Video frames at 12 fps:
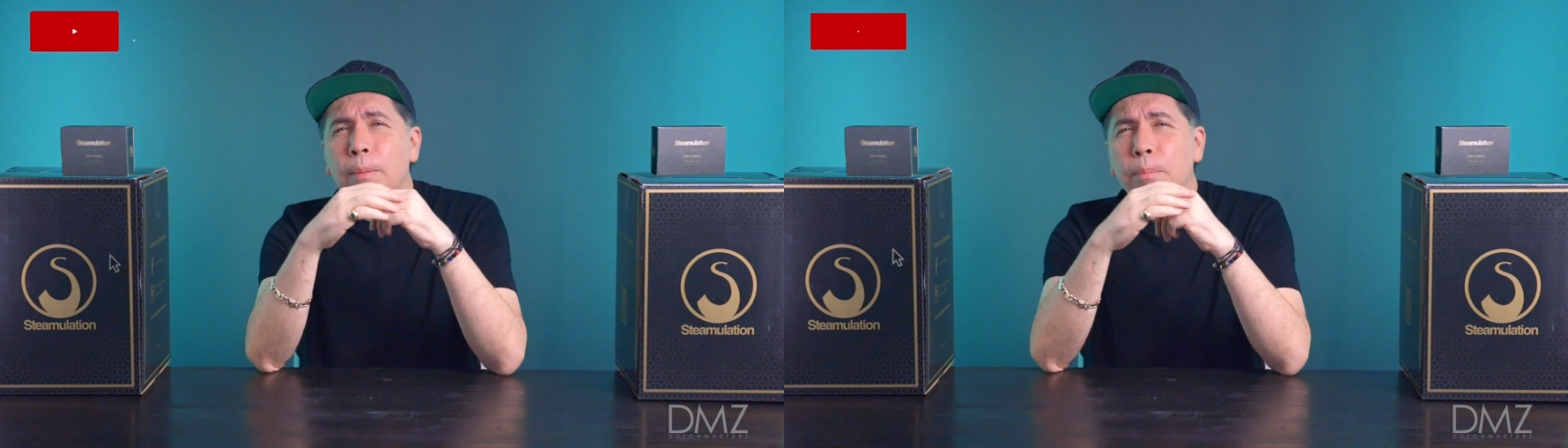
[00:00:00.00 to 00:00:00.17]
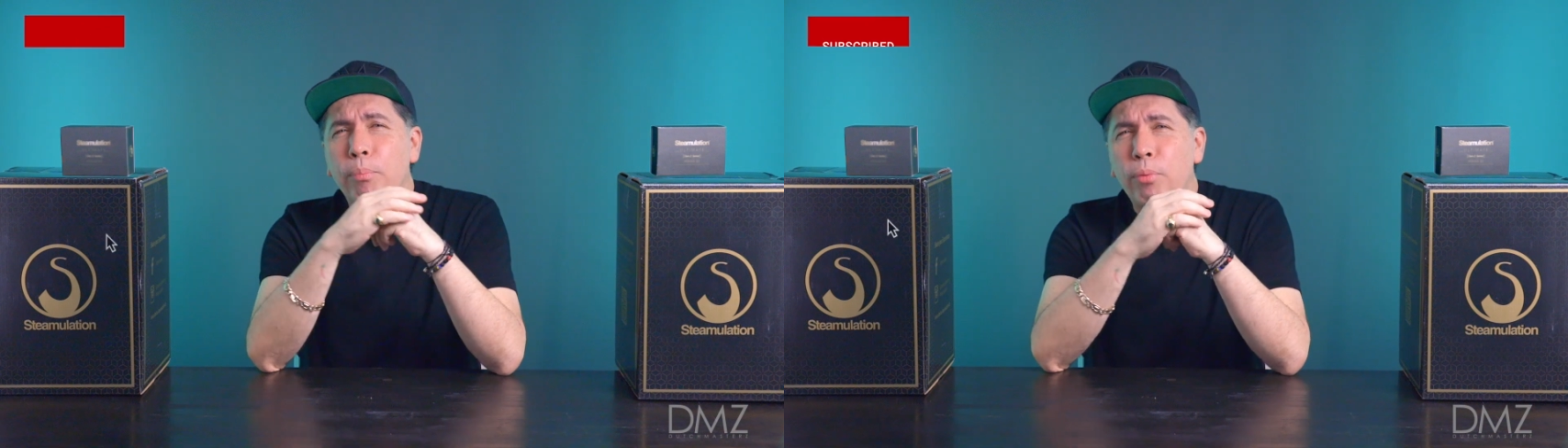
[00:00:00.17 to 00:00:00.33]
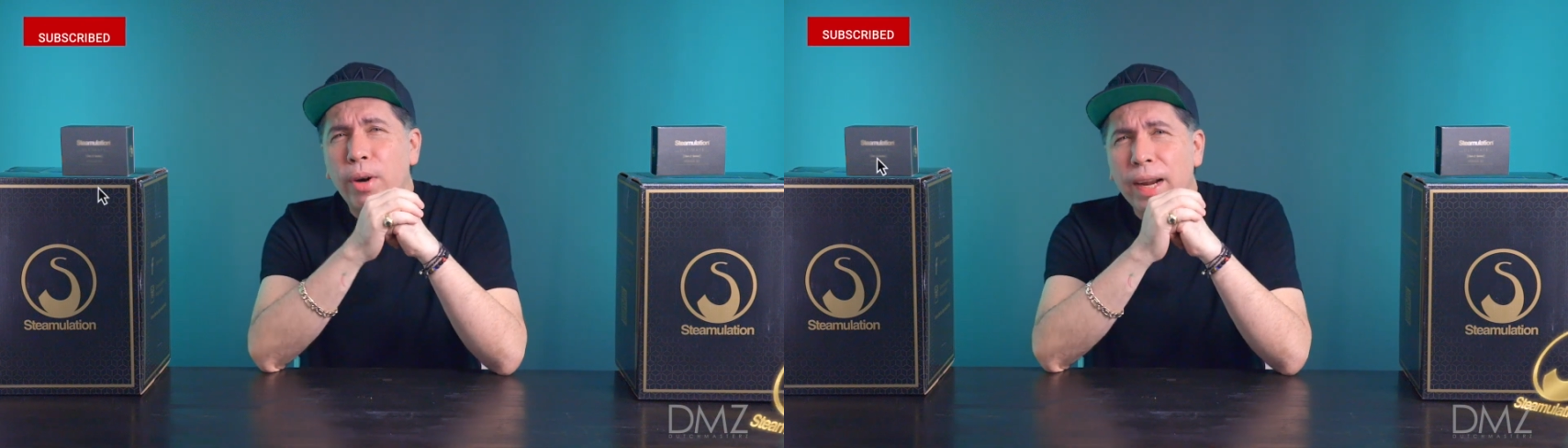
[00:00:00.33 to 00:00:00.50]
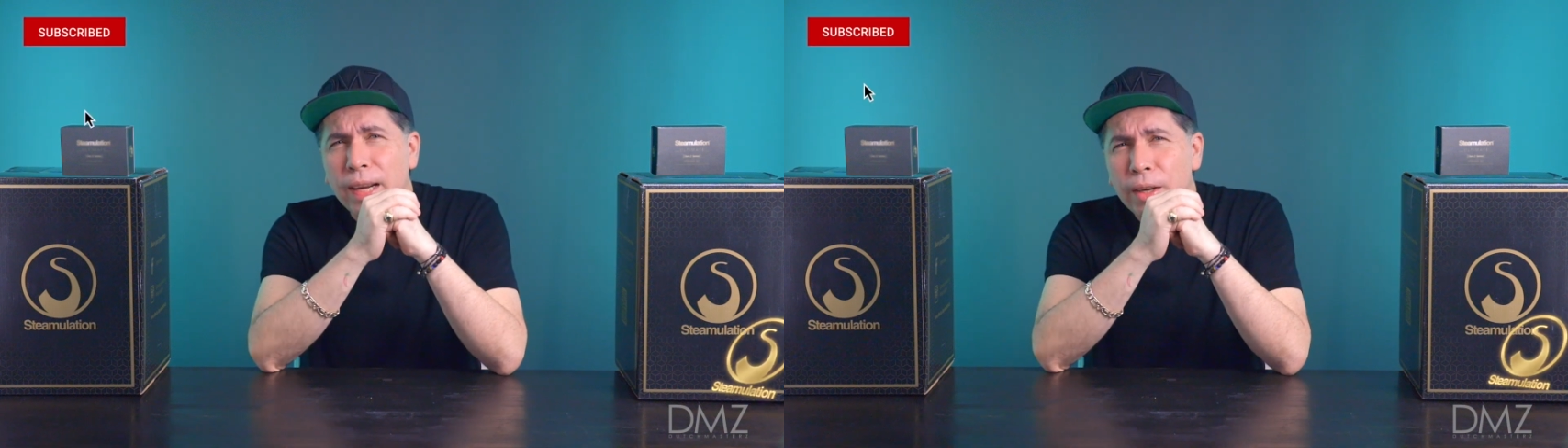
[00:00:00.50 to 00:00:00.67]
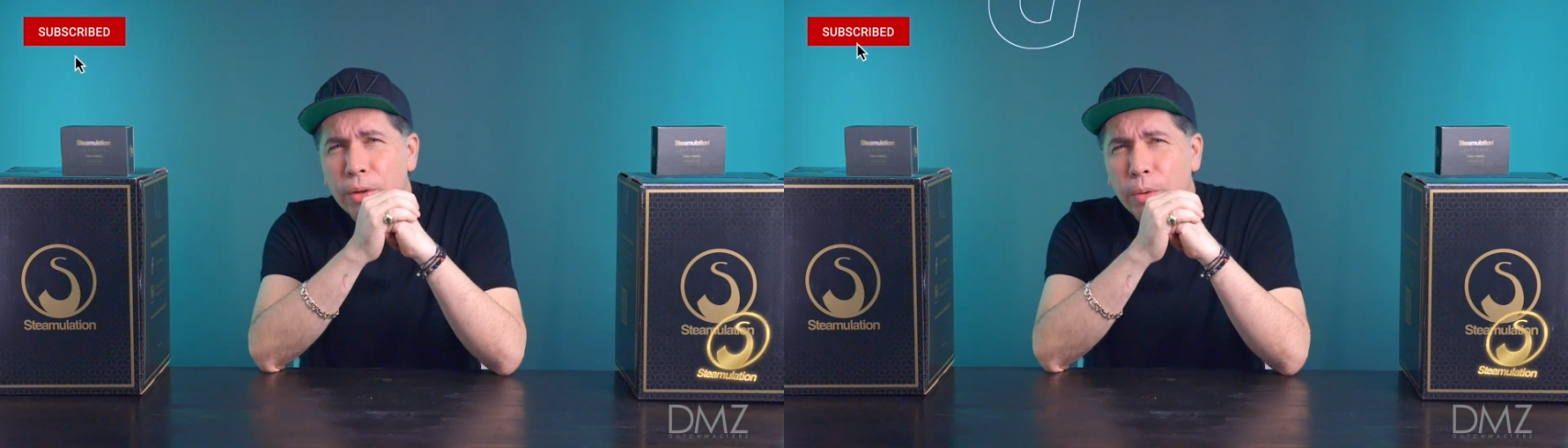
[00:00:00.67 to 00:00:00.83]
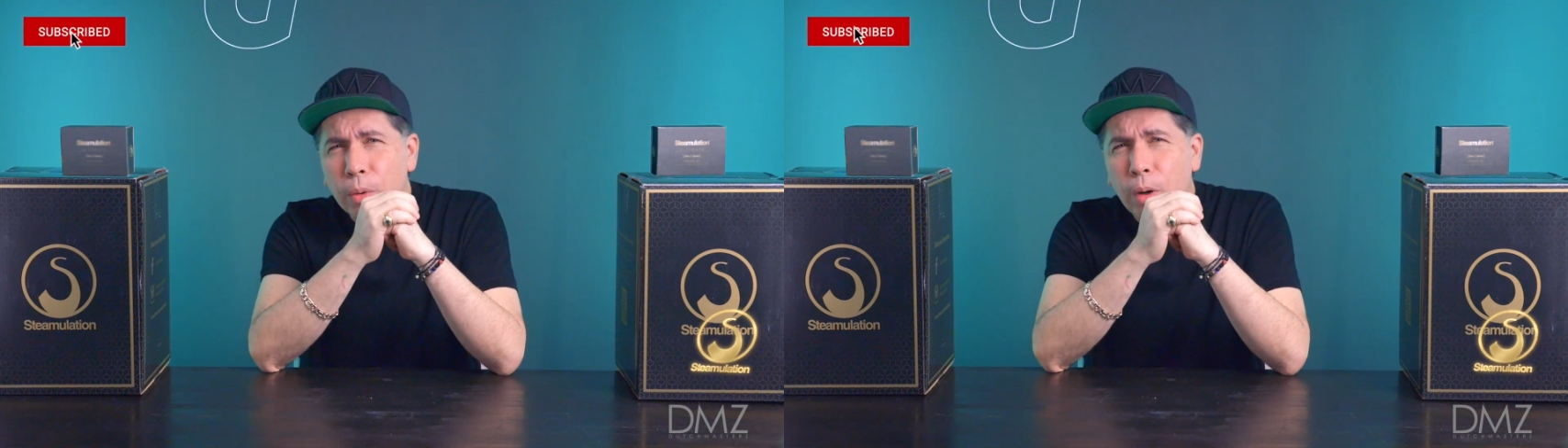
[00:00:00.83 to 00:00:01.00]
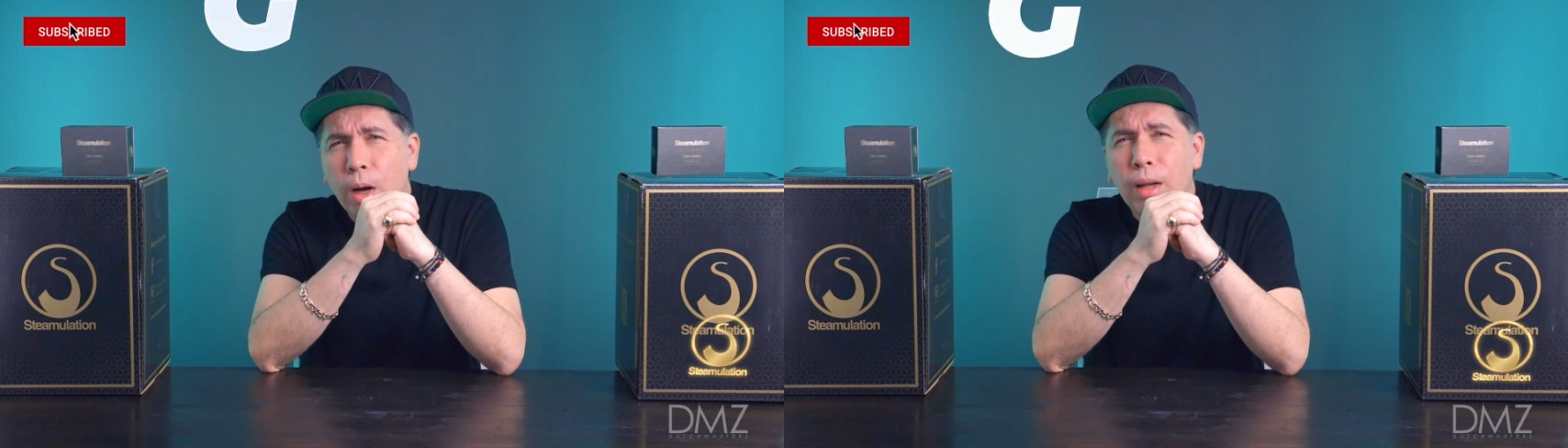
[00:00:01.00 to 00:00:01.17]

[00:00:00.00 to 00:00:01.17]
the brand new